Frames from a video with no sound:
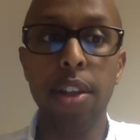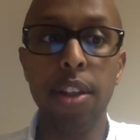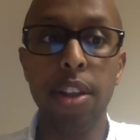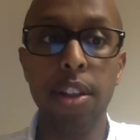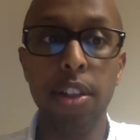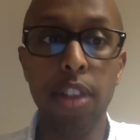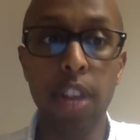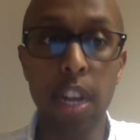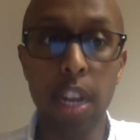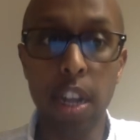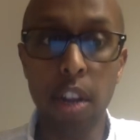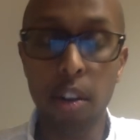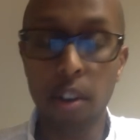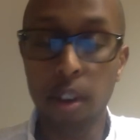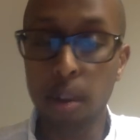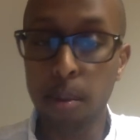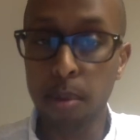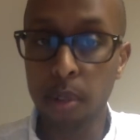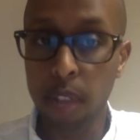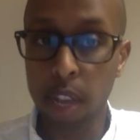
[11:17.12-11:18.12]
the
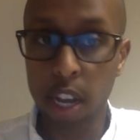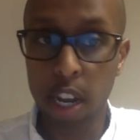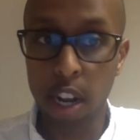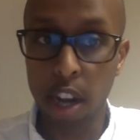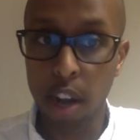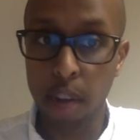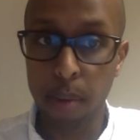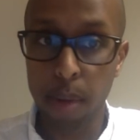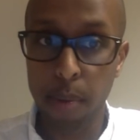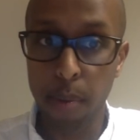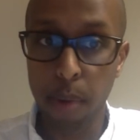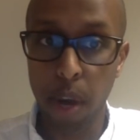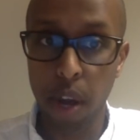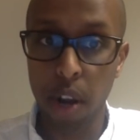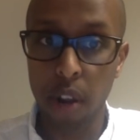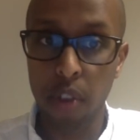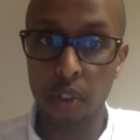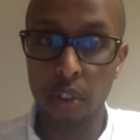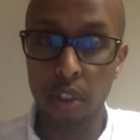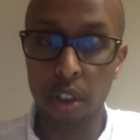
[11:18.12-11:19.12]
neoliberal economic
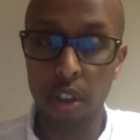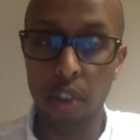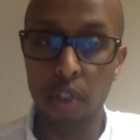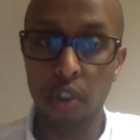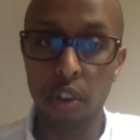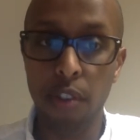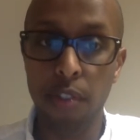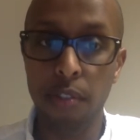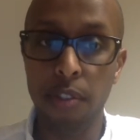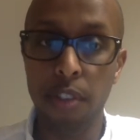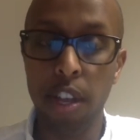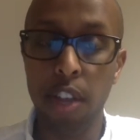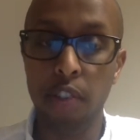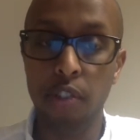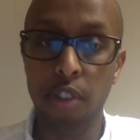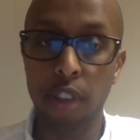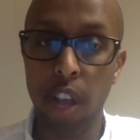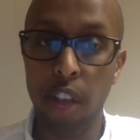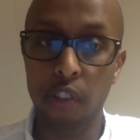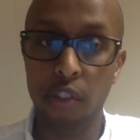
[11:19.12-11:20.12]
policies of the
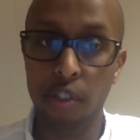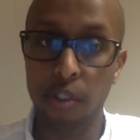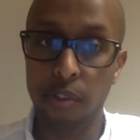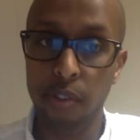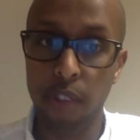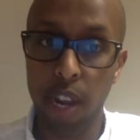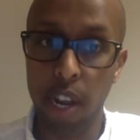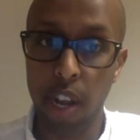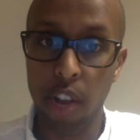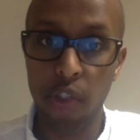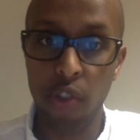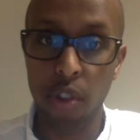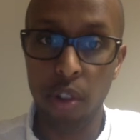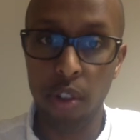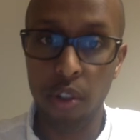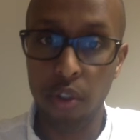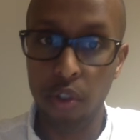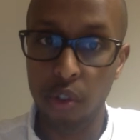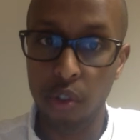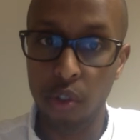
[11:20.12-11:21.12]
international financial
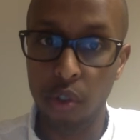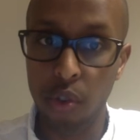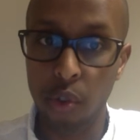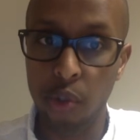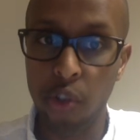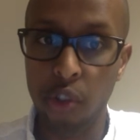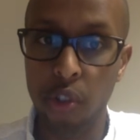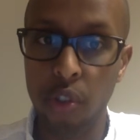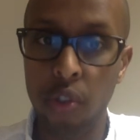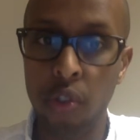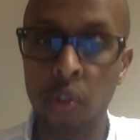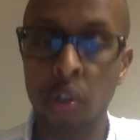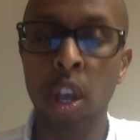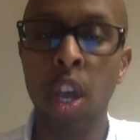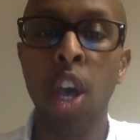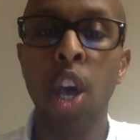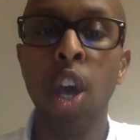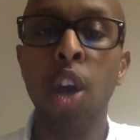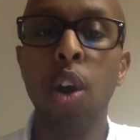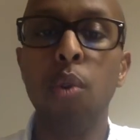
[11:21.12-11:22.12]
institutions,
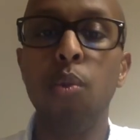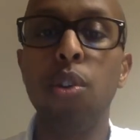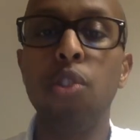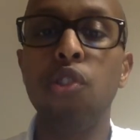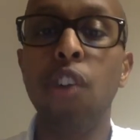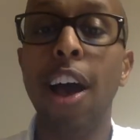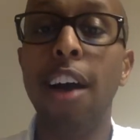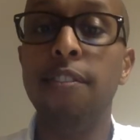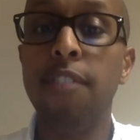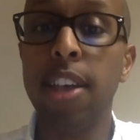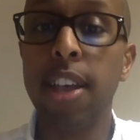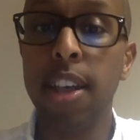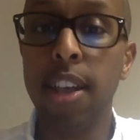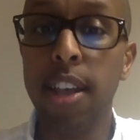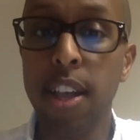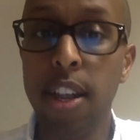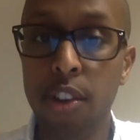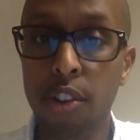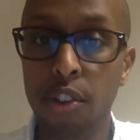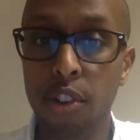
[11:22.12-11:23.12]
which have
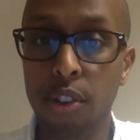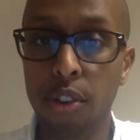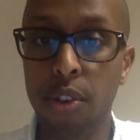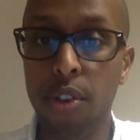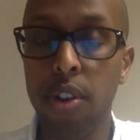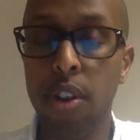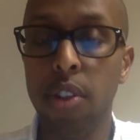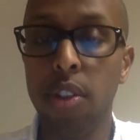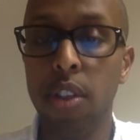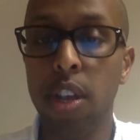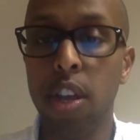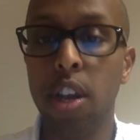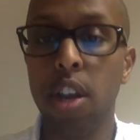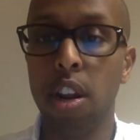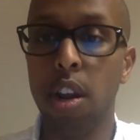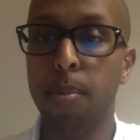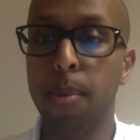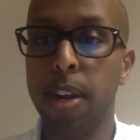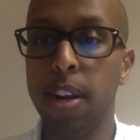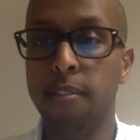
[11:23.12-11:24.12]
hindered the
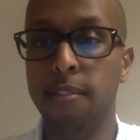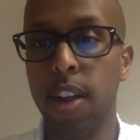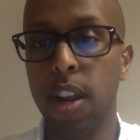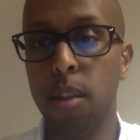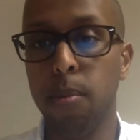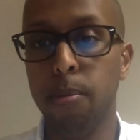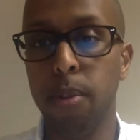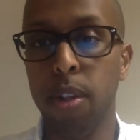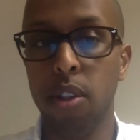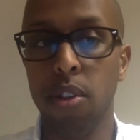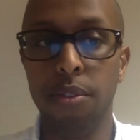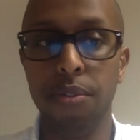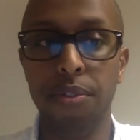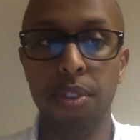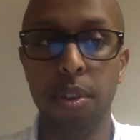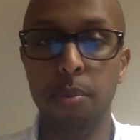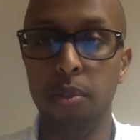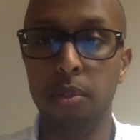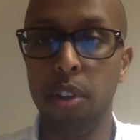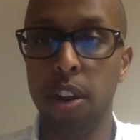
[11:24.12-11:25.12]
economic development of
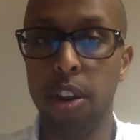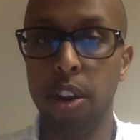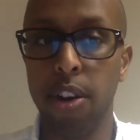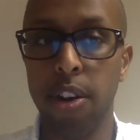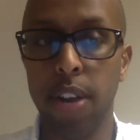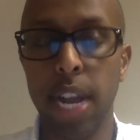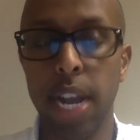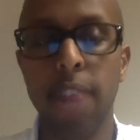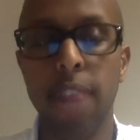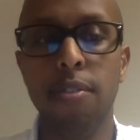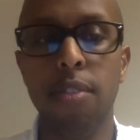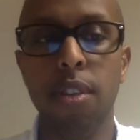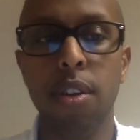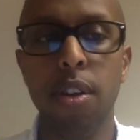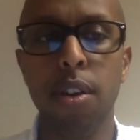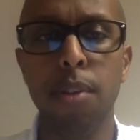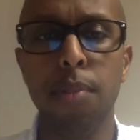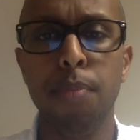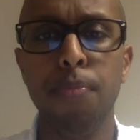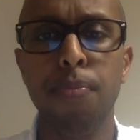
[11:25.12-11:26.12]
sub-Saharan
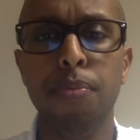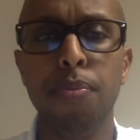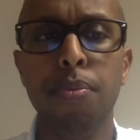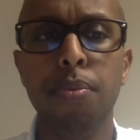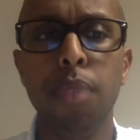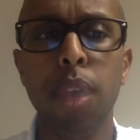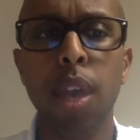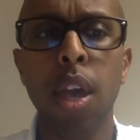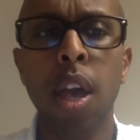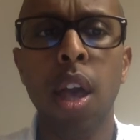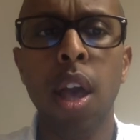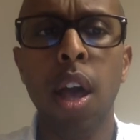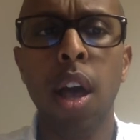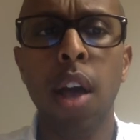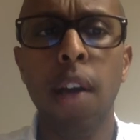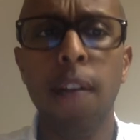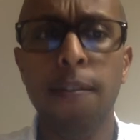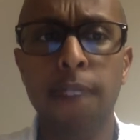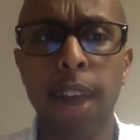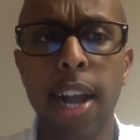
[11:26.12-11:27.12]
Africa.
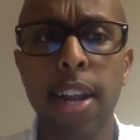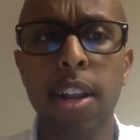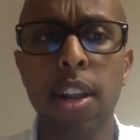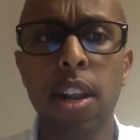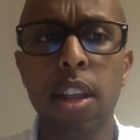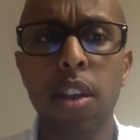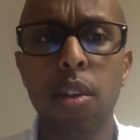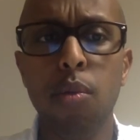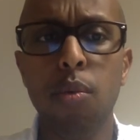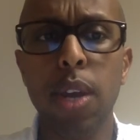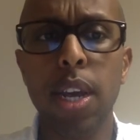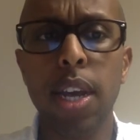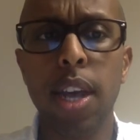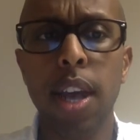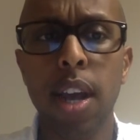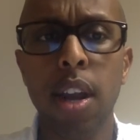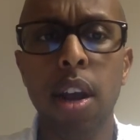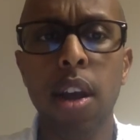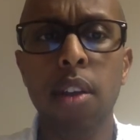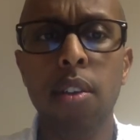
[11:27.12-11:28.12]
Finally, we
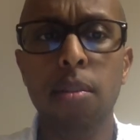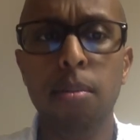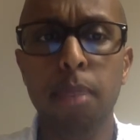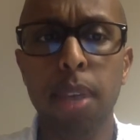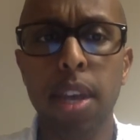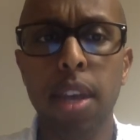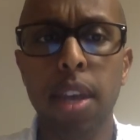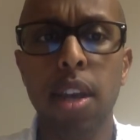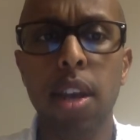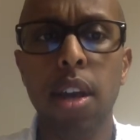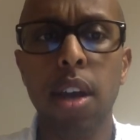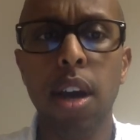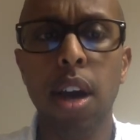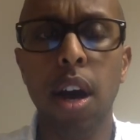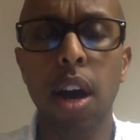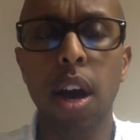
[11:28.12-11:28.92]
cannot make